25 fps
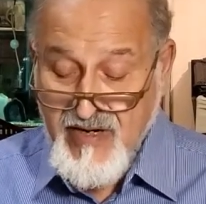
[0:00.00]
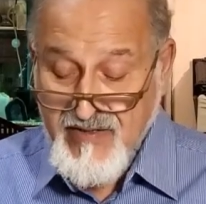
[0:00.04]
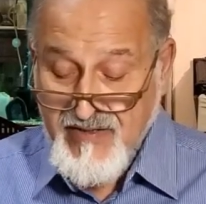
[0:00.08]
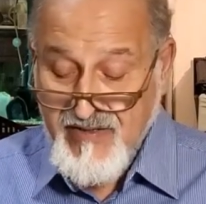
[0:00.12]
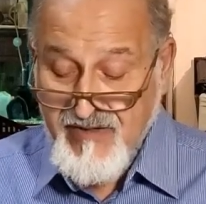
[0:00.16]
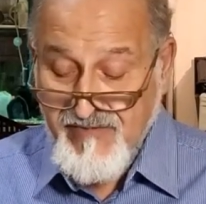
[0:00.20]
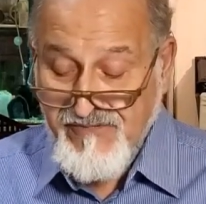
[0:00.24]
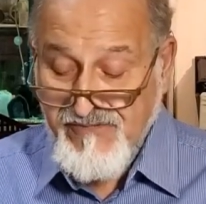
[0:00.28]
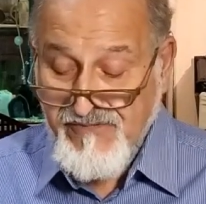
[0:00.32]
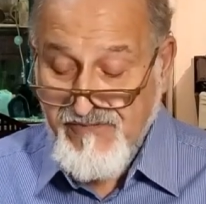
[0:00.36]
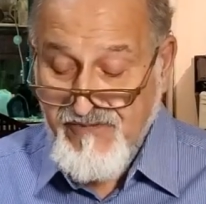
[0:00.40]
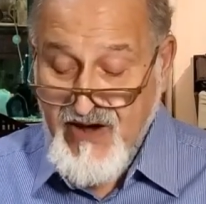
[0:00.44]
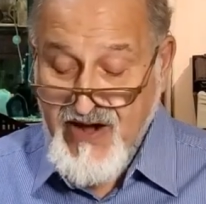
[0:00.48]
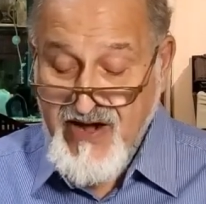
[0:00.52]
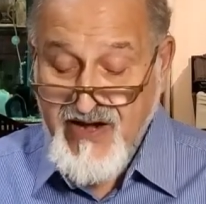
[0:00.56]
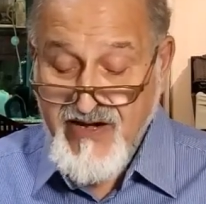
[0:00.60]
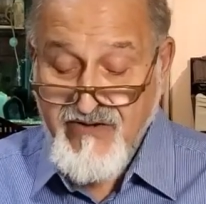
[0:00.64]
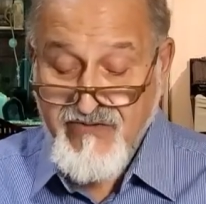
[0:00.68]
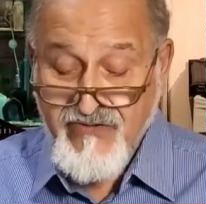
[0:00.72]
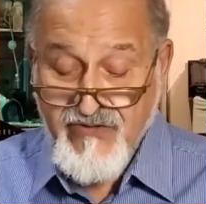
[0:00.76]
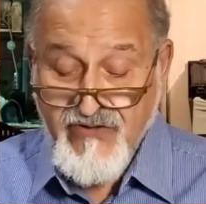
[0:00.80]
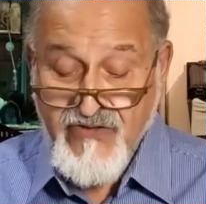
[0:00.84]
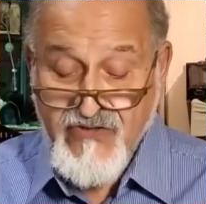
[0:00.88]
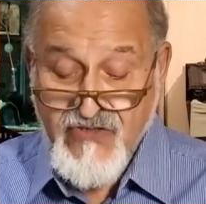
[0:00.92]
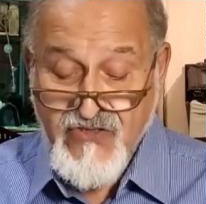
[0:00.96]
the
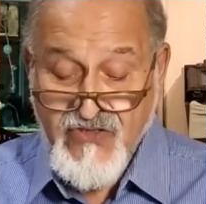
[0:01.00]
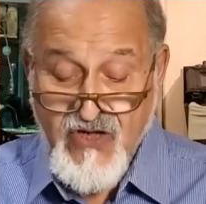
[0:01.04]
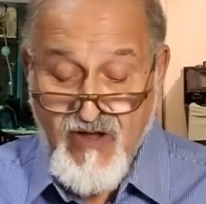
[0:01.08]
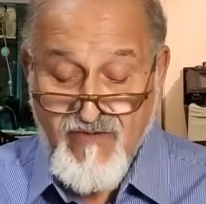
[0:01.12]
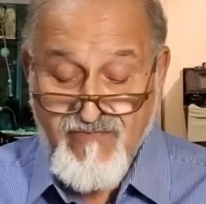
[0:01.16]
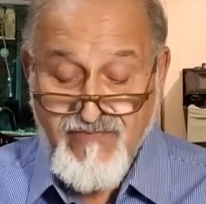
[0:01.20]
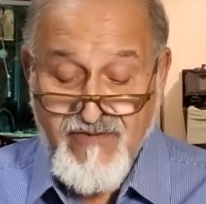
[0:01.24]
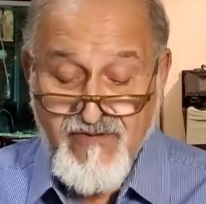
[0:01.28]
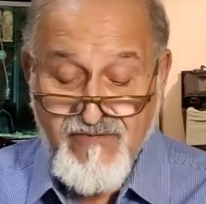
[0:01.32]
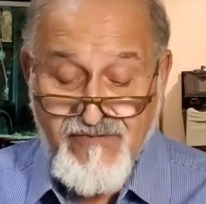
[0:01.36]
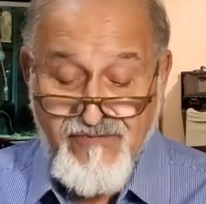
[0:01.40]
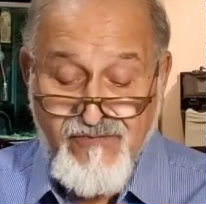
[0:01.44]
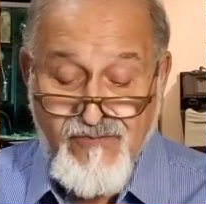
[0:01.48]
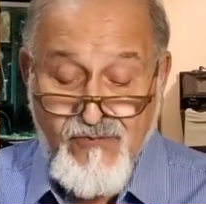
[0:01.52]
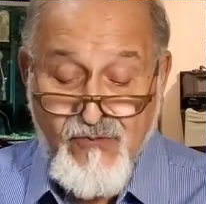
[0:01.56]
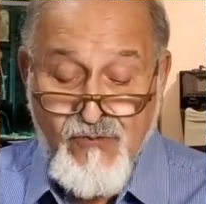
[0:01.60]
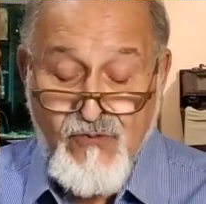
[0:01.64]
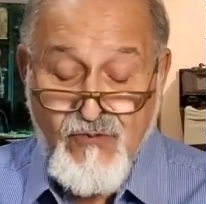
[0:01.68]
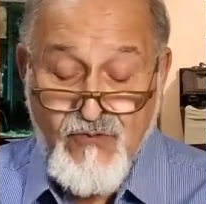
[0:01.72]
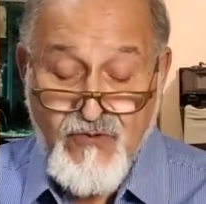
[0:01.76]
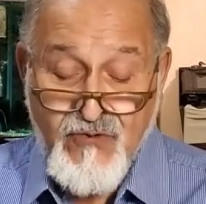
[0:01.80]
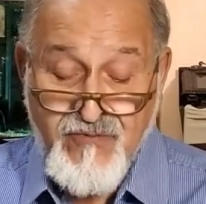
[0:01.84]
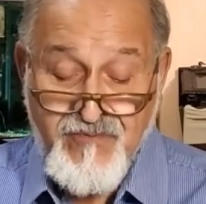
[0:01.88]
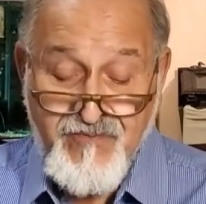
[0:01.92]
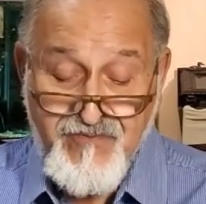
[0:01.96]
fragrance of the food.